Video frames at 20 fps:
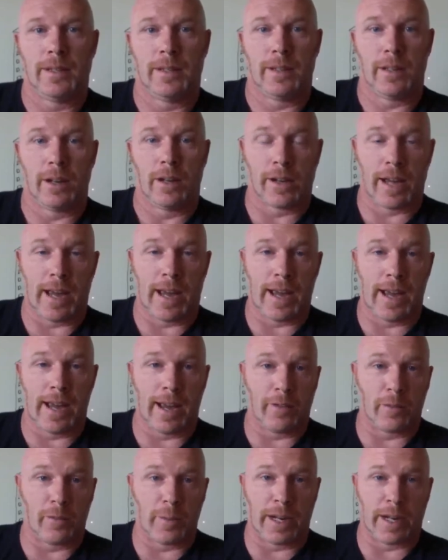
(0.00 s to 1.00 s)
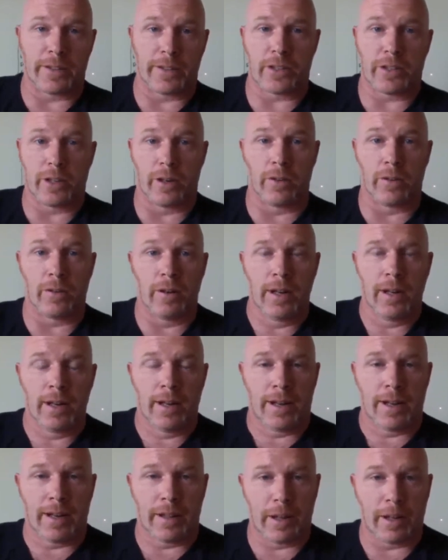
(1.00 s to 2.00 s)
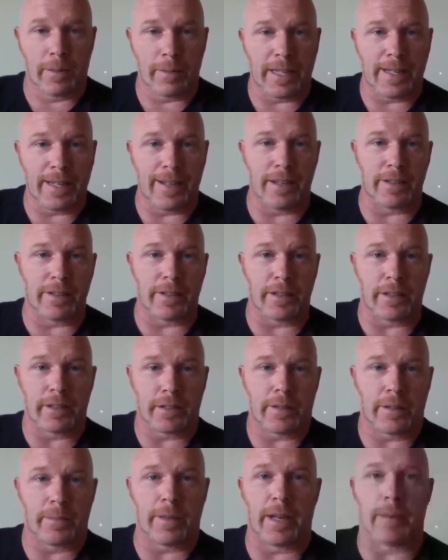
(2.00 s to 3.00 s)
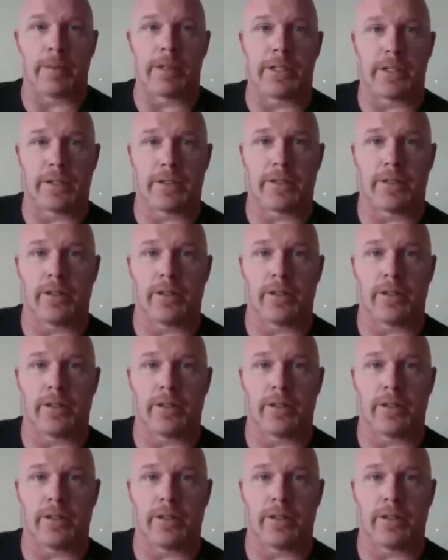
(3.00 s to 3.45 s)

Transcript: Okay, hey everybody. So I thought it'd be easiest to maybe just